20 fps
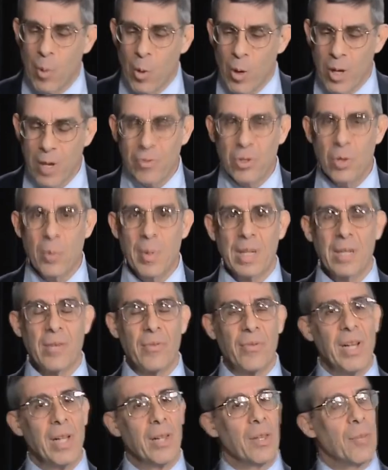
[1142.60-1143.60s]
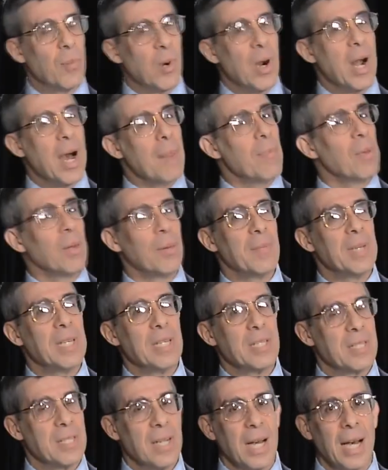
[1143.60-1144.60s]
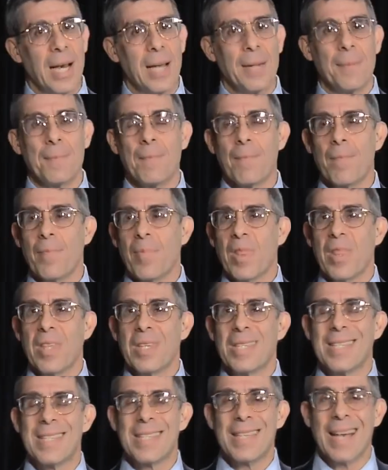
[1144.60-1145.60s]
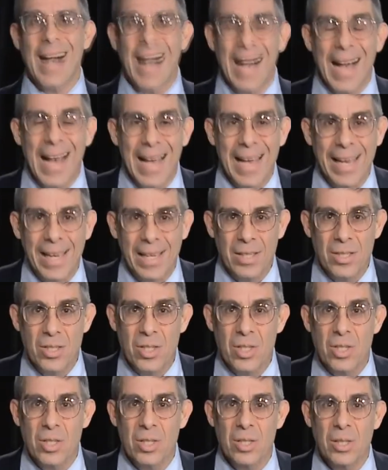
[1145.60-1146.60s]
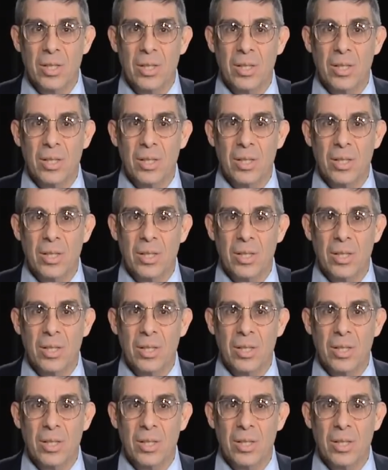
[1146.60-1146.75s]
the point of too big to fail, the problem is not the size